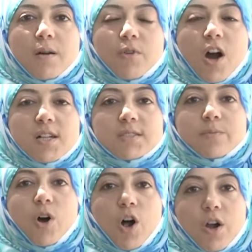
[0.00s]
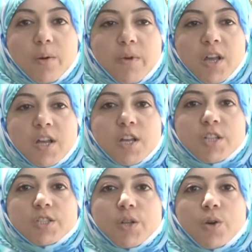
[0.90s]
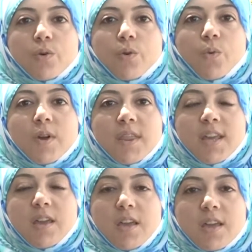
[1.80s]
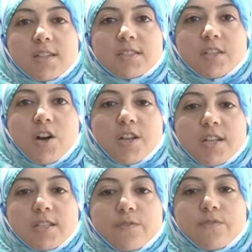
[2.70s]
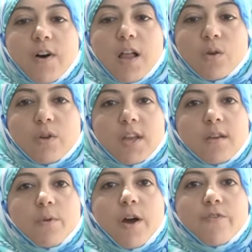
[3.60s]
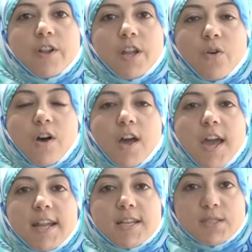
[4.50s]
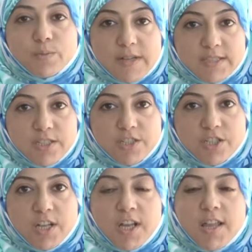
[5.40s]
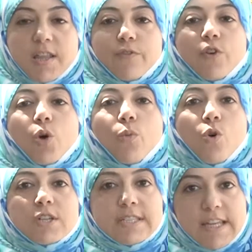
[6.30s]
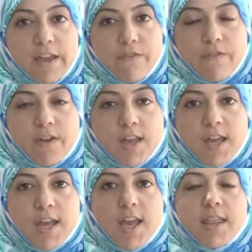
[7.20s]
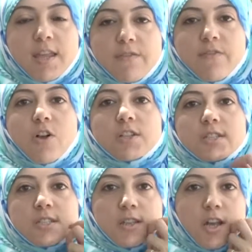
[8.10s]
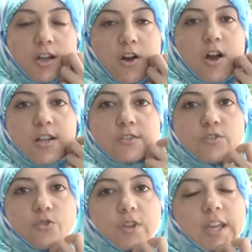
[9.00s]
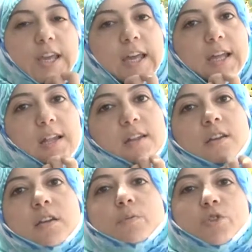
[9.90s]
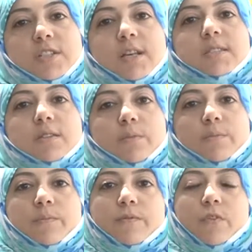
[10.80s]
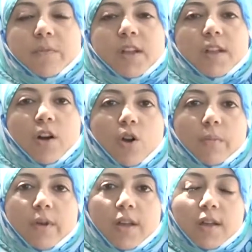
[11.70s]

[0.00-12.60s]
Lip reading: cause them harm. So when they started following Prophet Noah and his message, they felt more safe, and they felt that God truly can protect them from any harm.